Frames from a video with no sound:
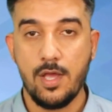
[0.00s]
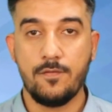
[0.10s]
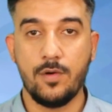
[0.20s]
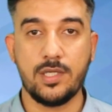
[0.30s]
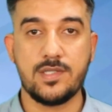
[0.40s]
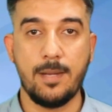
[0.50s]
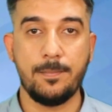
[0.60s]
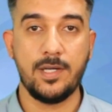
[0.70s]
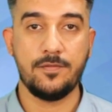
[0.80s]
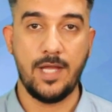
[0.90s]
For
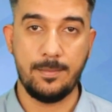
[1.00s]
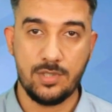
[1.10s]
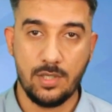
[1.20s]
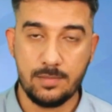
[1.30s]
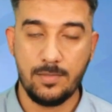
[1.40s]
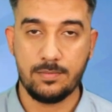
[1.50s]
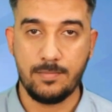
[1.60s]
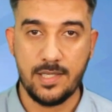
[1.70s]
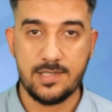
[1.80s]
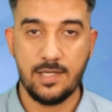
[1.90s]
example, if I'm talking about
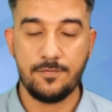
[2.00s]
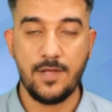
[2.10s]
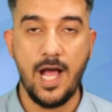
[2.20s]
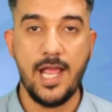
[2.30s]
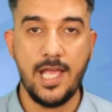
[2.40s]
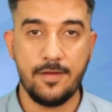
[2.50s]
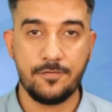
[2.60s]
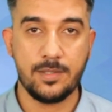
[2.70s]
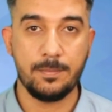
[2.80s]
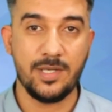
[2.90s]
myself, I
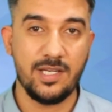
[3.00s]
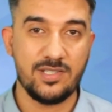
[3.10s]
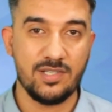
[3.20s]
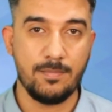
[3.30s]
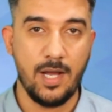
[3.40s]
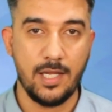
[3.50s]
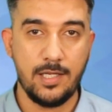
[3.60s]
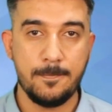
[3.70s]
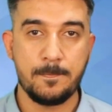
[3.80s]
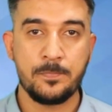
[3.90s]
have completed
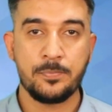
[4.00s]
my